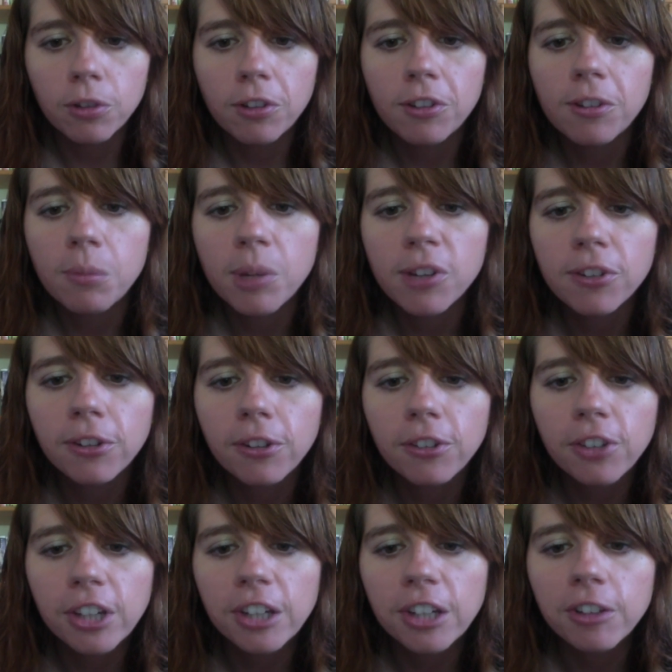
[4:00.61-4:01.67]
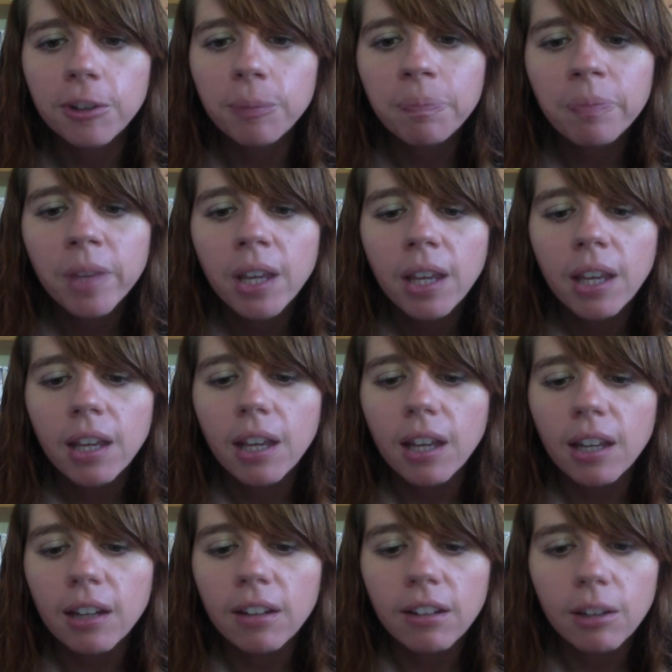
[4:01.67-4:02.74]
Semesters title,
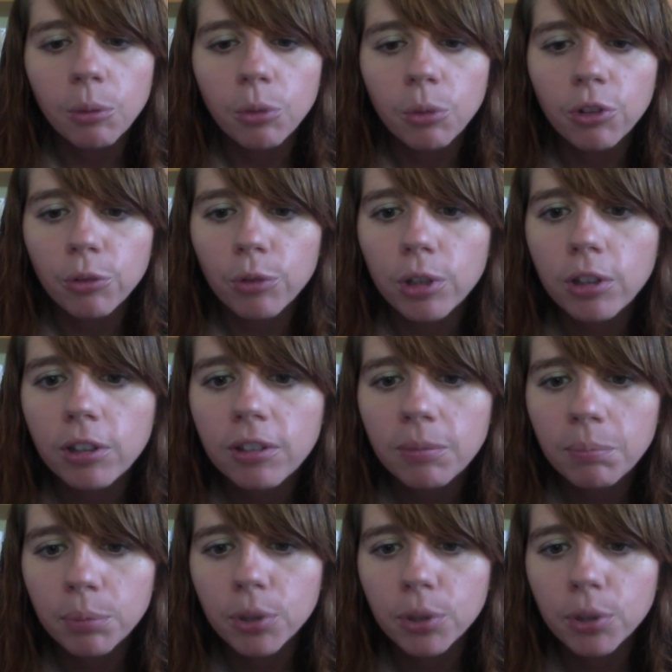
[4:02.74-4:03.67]
and it was a real book